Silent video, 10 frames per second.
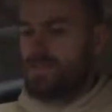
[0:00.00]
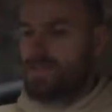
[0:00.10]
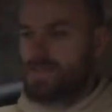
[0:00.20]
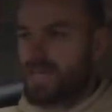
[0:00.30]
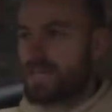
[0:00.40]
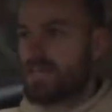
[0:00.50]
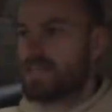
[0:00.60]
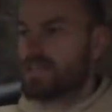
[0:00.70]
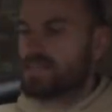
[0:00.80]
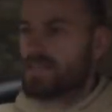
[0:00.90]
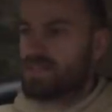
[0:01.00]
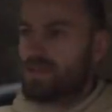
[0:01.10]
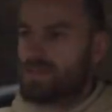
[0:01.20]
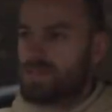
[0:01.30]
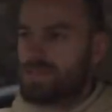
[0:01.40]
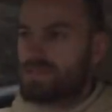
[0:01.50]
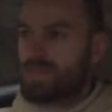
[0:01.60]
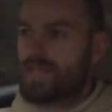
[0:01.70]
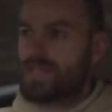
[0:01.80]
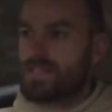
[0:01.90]
you're sat like this at constant
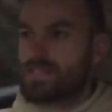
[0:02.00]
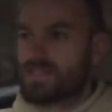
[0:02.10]
speed,